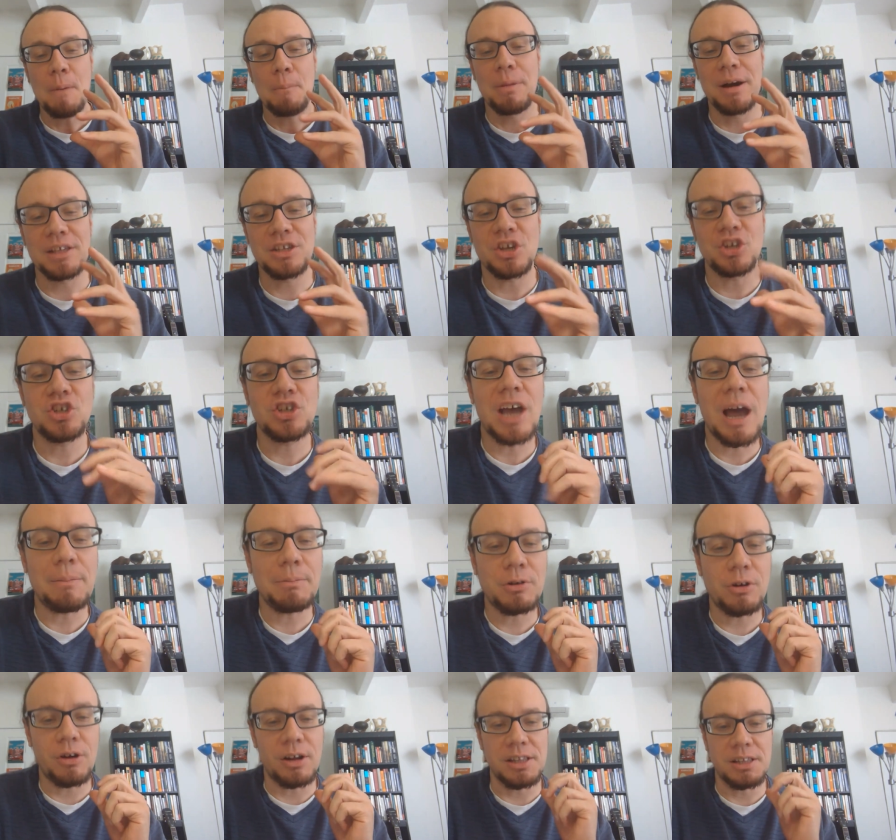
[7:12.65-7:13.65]
But it's a
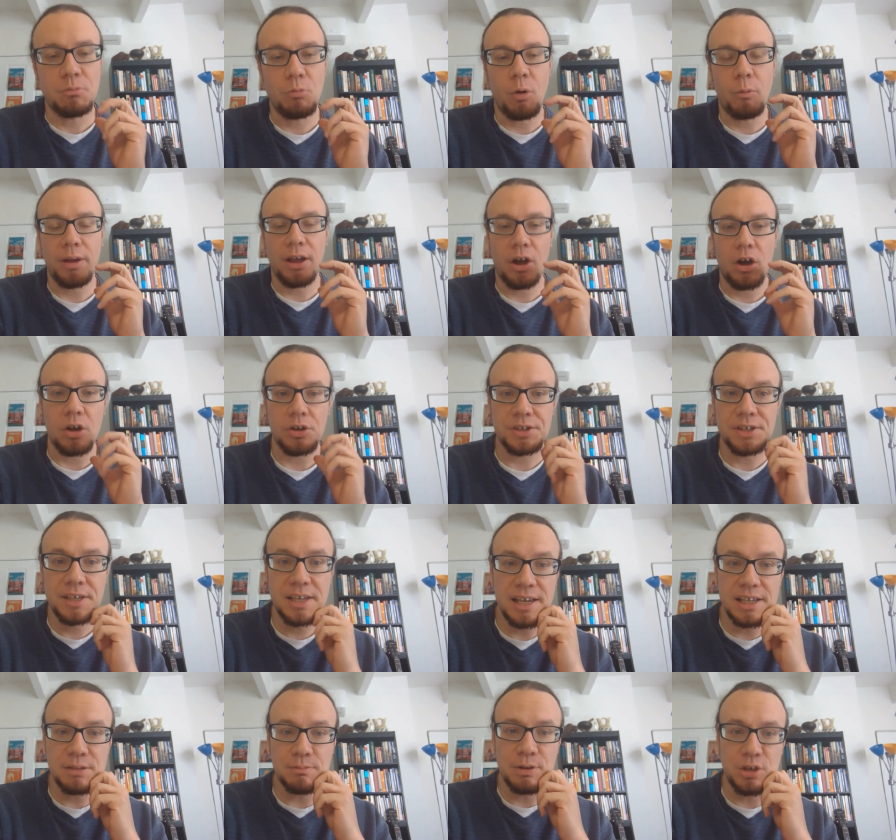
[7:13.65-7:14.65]
chapter on what we call
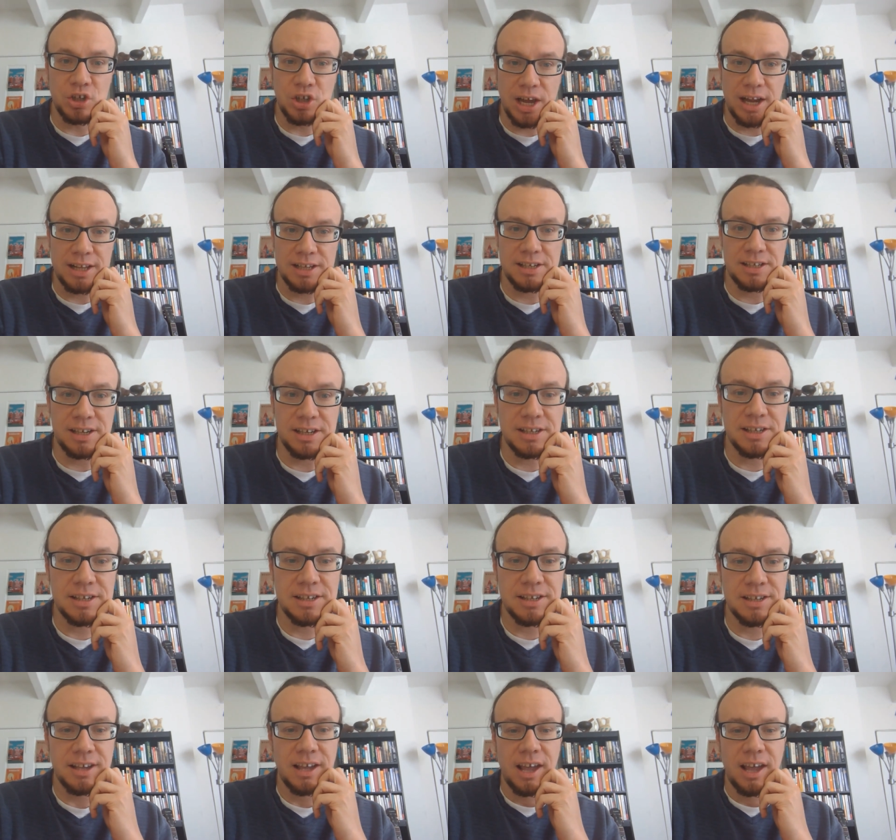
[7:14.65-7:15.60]
schismogenesis.